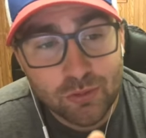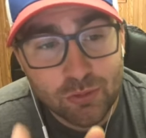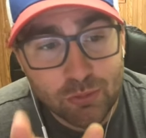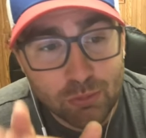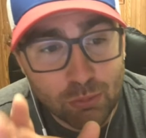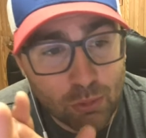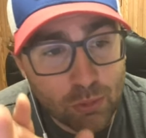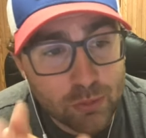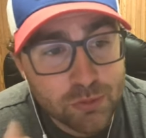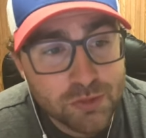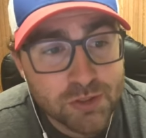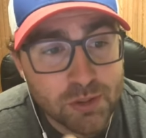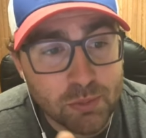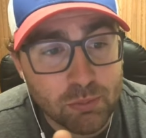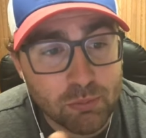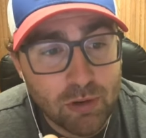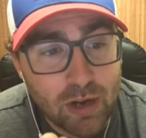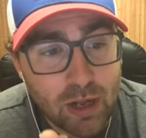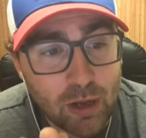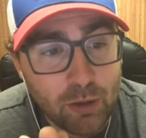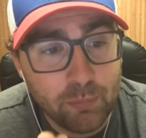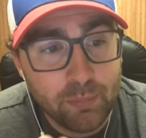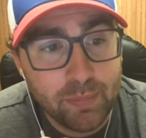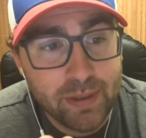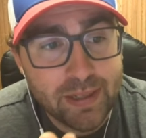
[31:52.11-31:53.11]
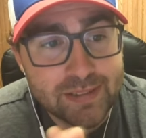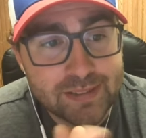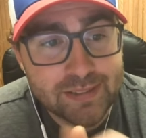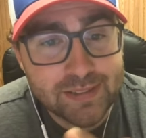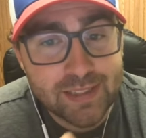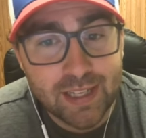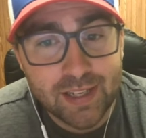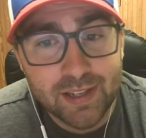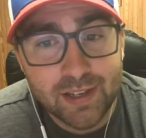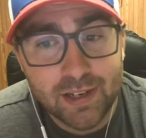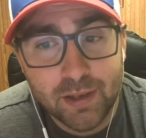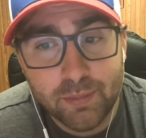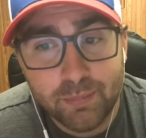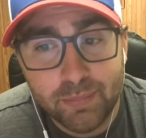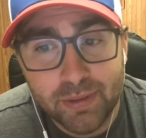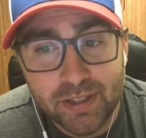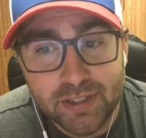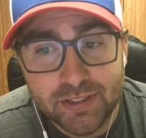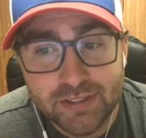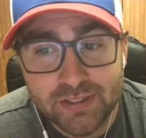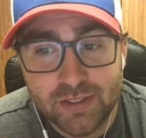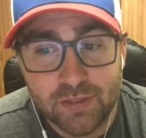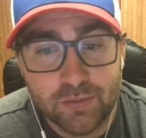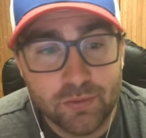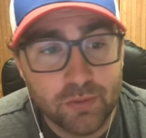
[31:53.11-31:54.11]
throw some round bends on there
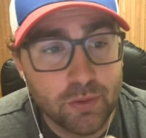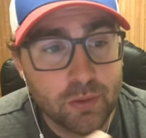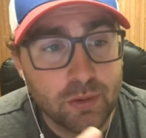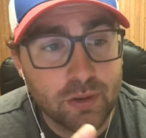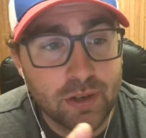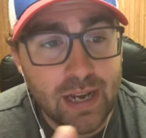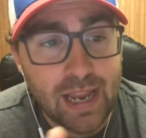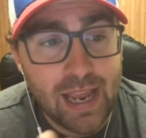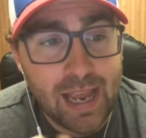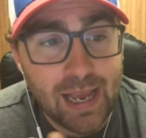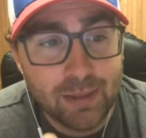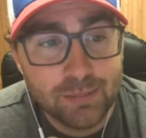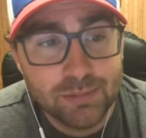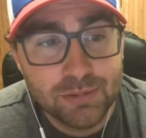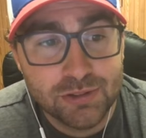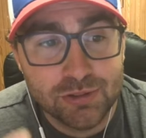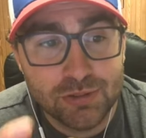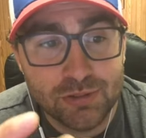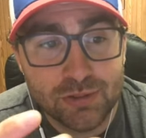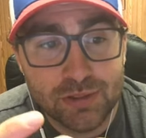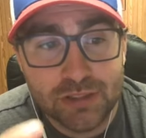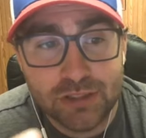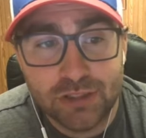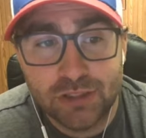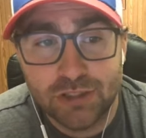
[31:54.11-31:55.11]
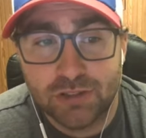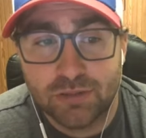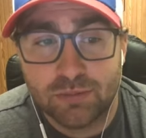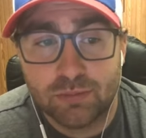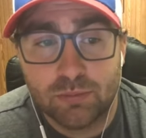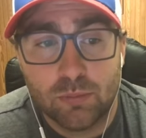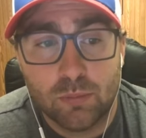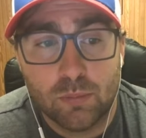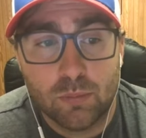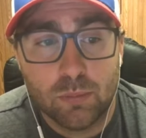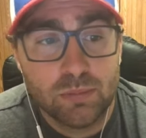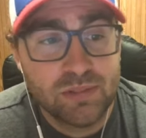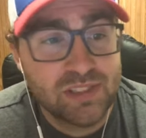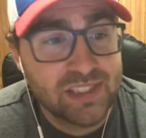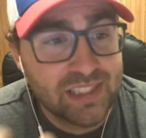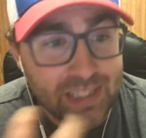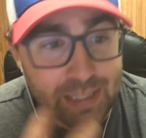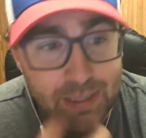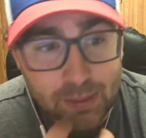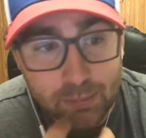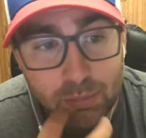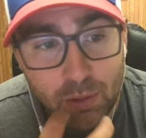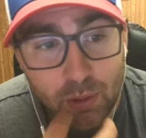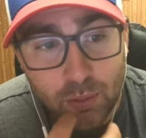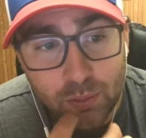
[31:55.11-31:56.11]
because if they're absolutely just
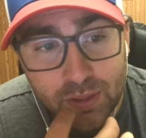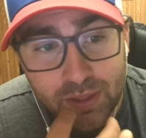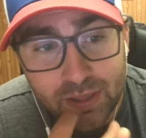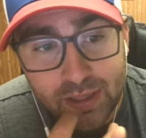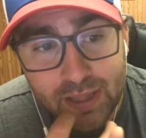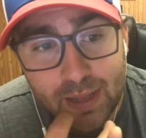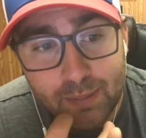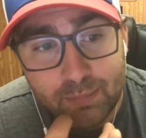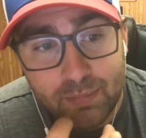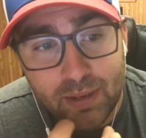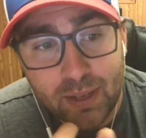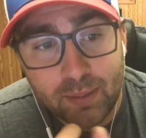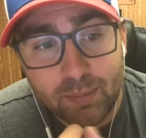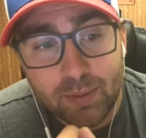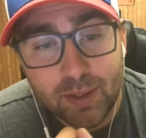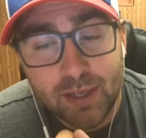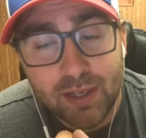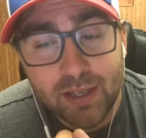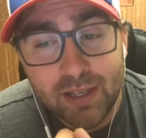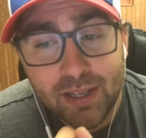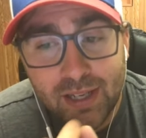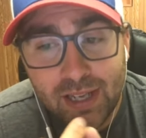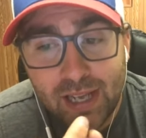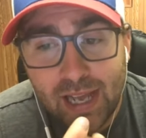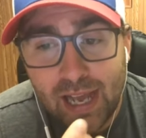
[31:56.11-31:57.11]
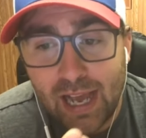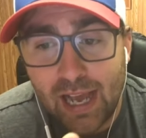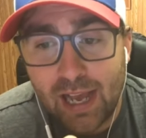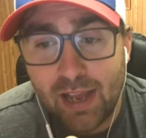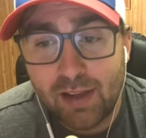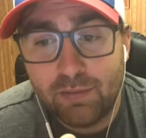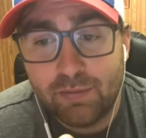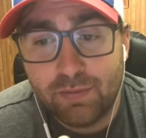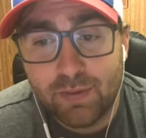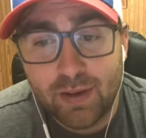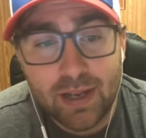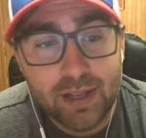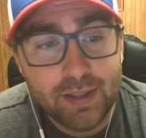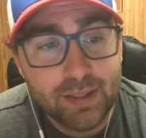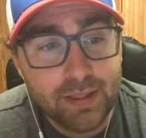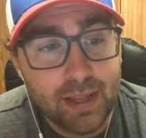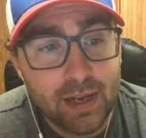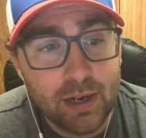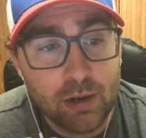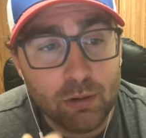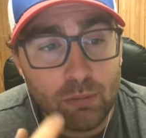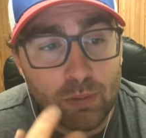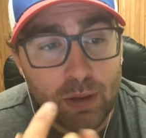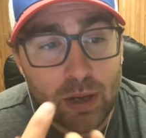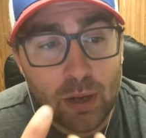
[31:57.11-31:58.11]
T-boning that baby, I find
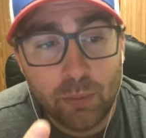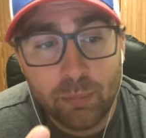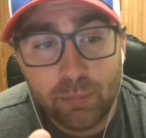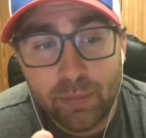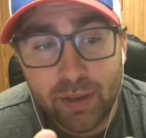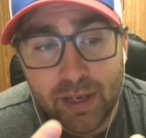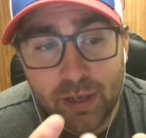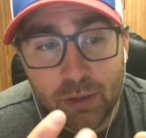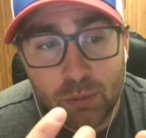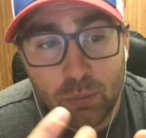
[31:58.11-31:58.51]
that a round mm-hmm.